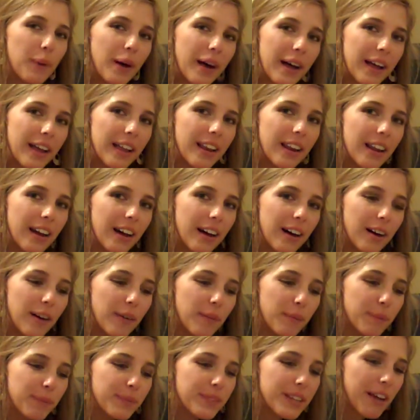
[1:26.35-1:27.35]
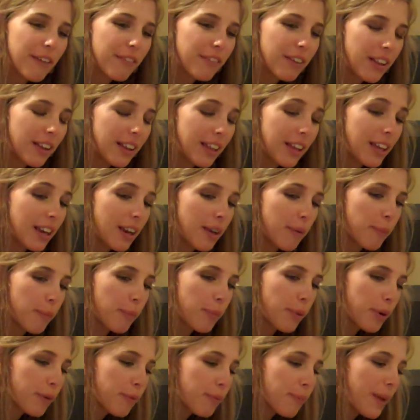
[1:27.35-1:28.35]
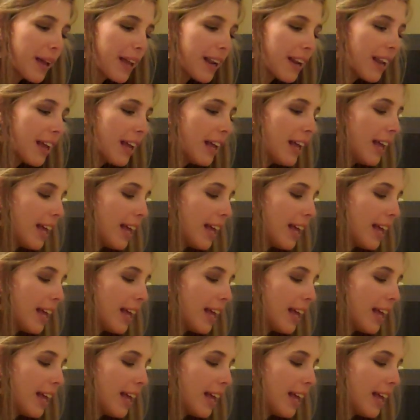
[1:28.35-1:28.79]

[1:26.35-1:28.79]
but definitely an improvement,